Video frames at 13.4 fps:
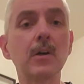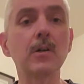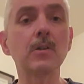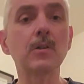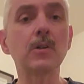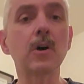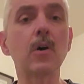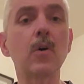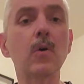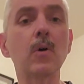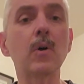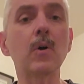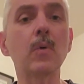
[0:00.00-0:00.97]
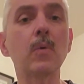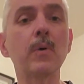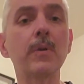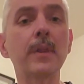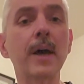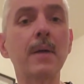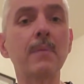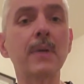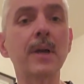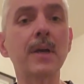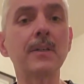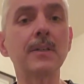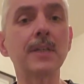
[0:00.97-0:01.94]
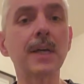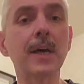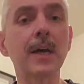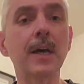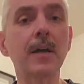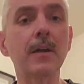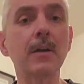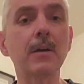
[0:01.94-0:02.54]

So, with that being said,